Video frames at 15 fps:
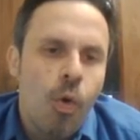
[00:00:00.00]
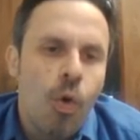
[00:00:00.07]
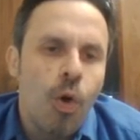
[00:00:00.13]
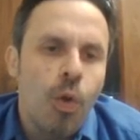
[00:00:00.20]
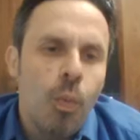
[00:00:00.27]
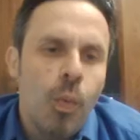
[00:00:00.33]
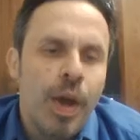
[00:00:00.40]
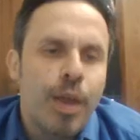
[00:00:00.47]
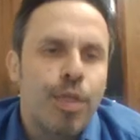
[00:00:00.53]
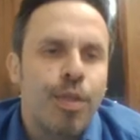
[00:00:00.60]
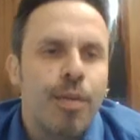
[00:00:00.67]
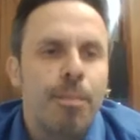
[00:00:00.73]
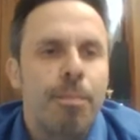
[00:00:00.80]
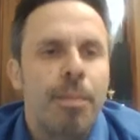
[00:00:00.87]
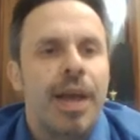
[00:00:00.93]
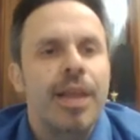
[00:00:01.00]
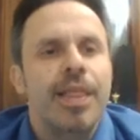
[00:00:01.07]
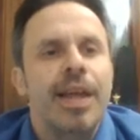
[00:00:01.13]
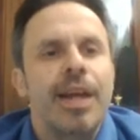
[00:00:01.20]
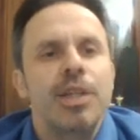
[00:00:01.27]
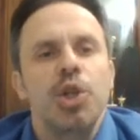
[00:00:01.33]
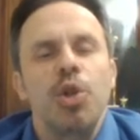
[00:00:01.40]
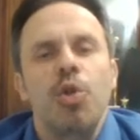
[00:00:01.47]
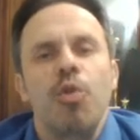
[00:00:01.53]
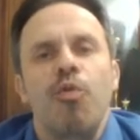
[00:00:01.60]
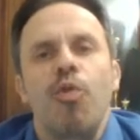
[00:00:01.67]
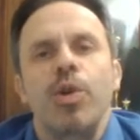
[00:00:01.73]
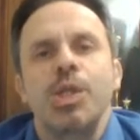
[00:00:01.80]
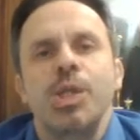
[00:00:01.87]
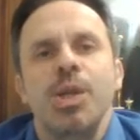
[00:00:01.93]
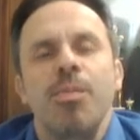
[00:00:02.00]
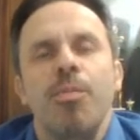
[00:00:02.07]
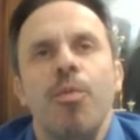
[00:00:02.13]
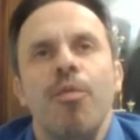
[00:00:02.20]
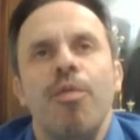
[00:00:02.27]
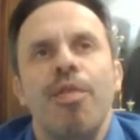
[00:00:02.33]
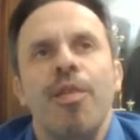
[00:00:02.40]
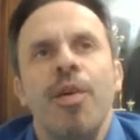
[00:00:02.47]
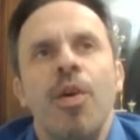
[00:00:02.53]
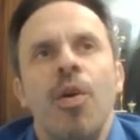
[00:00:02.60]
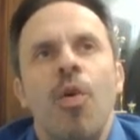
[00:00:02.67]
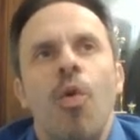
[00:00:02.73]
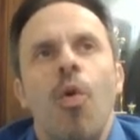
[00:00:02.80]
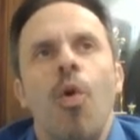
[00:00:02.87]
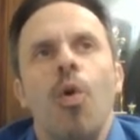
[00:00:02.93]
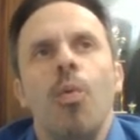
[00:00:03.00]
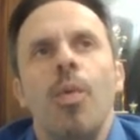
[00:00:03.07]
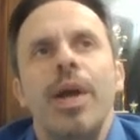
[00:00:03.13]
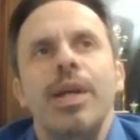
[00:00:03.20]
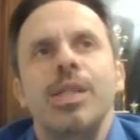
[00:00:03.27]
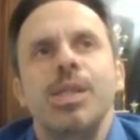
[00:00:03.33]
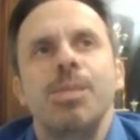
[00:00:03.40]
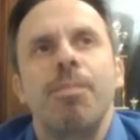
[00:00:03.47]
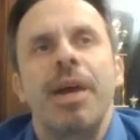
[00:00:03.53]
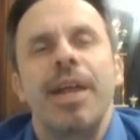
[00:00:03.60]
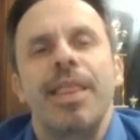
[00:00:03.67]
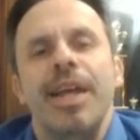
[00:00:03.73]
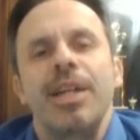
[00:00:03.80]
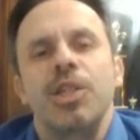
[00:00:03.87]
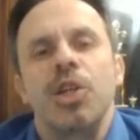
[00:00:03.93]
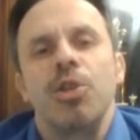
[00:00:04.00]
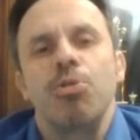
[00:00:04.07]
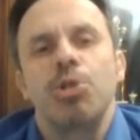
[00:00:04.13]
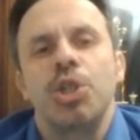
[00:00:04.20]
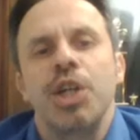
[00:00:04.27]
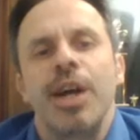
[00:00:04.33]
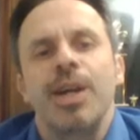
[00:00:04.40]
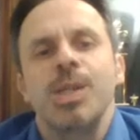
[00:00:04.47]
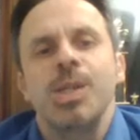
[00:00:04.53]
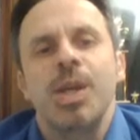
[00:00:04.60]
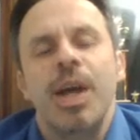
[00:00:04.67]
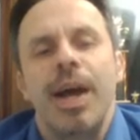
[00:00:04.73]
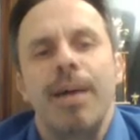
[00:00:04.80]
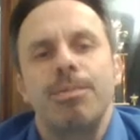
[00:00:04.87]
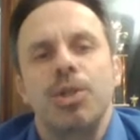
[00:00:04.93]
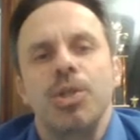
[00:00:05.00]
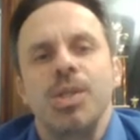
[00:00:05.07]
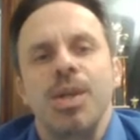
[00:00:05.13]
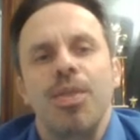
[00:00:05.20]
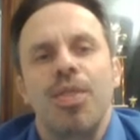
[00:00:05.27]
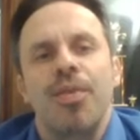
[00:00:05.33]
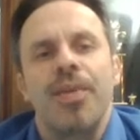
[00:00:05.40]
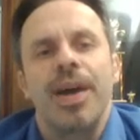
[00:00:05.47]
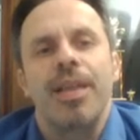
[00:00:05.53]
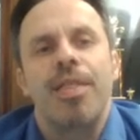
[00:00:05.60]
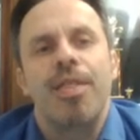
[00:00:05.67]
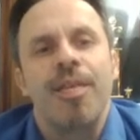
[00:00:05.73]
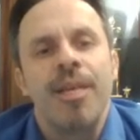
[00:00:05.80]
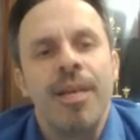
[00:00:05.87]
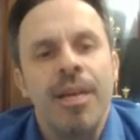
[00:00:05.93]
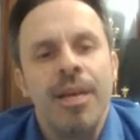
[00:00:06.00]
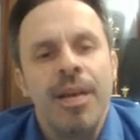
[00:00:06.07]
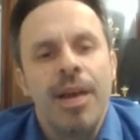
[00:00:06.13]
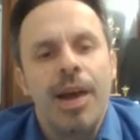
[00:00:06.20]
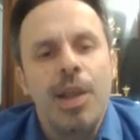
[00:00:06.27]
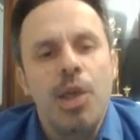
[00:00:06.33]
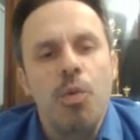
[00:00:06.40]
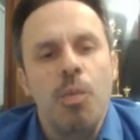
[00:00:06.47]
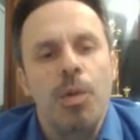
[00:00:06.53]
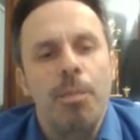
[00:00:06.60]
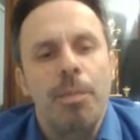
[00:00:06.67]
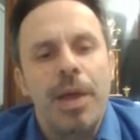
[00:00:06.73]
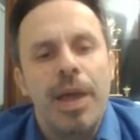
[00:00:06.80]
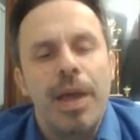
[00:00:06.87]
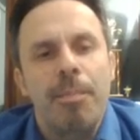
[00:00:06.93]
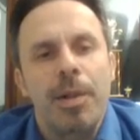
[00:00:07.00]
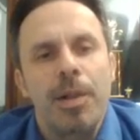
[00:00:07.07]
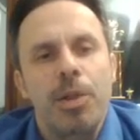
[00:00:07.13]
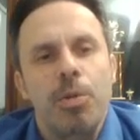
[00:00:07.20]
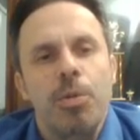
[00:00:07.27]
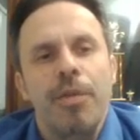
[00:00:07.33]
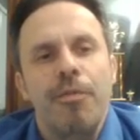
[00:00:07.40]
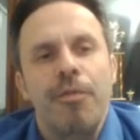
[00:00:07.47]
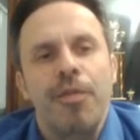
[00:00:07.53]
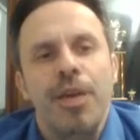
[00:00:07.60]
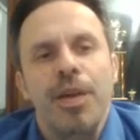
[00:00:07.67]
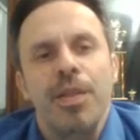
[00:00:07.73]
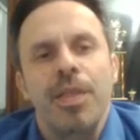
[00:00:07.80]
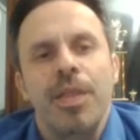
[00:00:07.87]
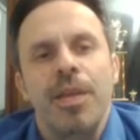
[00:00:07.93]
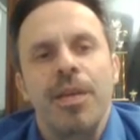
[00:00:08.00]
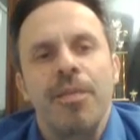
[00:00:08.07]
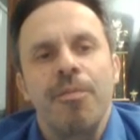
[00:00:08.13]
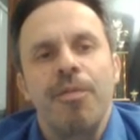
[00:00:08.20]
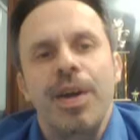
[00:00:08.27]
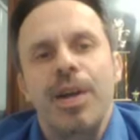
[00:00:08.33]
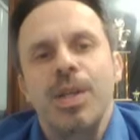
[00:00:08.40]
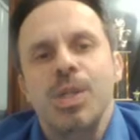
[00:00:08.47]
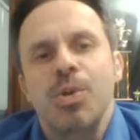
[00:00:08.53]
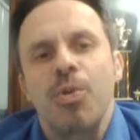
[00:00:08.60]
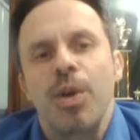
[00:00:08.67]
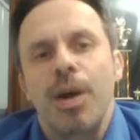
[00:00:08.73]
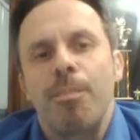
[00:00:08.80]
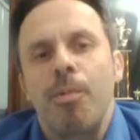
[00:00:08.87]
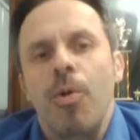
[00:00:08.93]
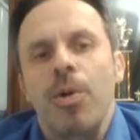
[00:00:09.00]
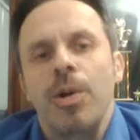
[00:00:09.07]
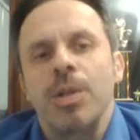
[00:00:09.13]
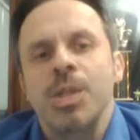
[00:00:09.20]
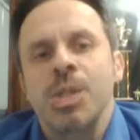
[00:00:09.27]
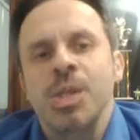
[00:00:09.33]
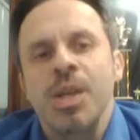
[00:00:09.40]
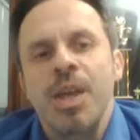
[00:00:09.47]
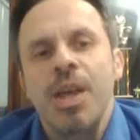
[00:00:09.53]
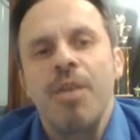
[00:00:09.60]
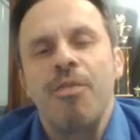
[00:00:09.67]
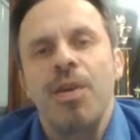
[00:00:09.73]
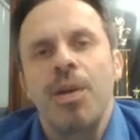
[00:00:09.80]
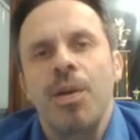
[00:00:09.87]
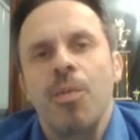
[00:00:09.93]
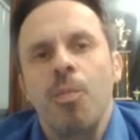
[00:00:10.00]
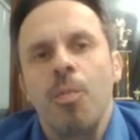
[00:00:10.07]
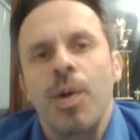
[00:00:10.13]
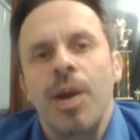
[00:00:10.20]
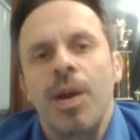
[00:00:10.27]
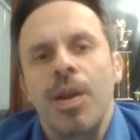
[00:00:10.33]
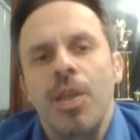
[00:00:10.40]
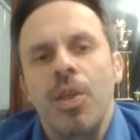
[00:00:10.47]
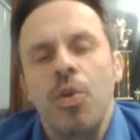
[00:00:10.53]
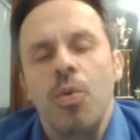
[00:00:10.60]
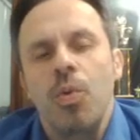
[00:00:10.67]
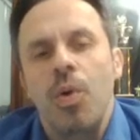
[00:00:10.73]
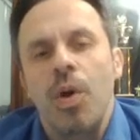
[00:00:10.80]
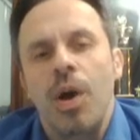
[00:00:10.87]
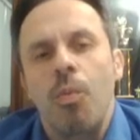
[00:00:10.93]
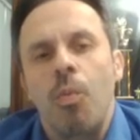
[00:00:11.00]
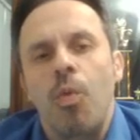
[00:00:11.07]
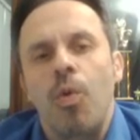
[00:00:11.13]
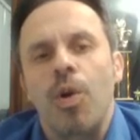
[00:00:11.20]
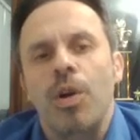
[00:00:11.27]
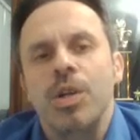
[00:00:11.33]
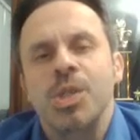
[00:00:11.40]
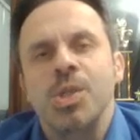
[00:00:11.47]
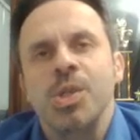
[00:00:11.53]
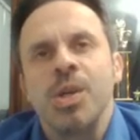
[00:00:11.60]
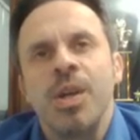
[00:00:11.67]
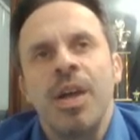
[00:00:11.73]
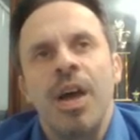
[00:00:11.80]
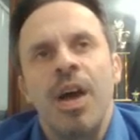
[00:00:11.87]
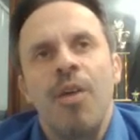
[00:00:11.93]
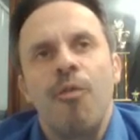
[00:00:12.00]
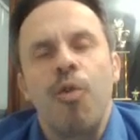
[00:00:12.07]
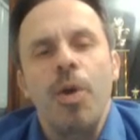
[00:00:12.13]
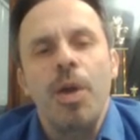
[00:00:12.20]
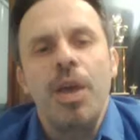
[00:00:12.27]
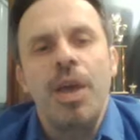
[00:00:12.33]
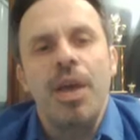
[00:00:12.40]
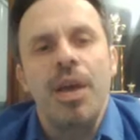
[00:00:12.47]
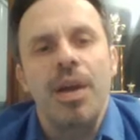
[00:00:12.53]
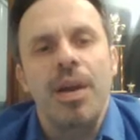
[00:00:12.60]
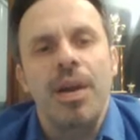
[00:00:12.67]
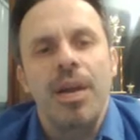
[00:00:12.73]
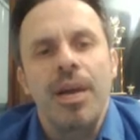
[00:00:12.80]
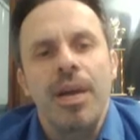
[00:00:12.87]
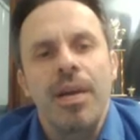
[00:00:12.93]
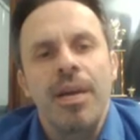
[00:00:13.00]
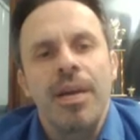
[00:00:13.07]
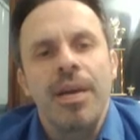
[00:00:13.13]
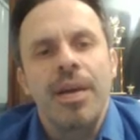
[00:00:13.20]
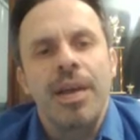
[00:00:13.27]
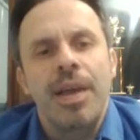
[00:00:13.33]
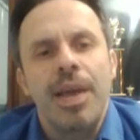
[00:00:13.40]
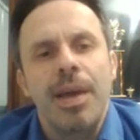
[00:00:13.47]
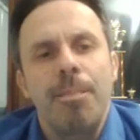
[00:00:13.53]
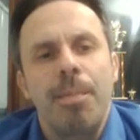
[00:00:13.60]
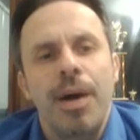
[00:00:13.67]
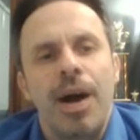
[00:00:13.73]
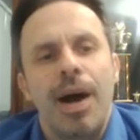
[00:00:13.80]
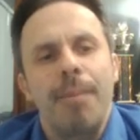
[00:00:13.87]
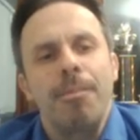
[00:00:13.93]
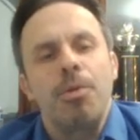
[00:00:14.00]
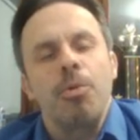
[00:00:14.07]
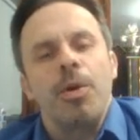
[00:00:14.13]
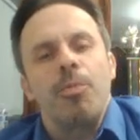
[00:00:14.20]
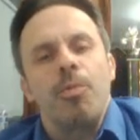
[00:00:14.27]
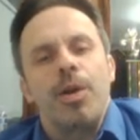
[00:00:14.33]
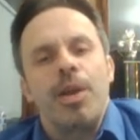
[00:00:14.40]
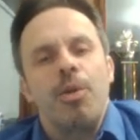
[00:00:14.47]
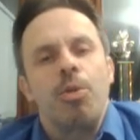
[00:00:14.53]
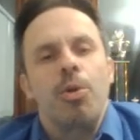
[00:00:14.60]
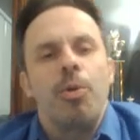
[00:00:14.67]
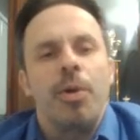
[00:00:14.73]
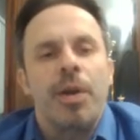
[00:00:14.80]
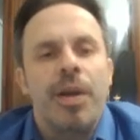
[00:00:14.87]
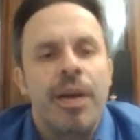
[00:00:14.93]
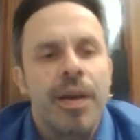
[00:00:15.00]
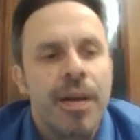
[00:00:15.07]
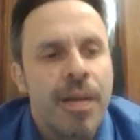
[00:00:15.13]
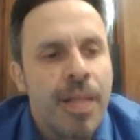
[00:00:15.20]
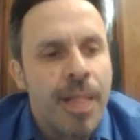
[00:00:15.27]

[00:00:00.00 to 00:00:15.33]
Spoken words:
always pay attention to forcing moves, always pay attention to checks, captures, and threats, and you will be able to defeat very strong opponents even when you are worse. For Ian, keep up doing what you're doing.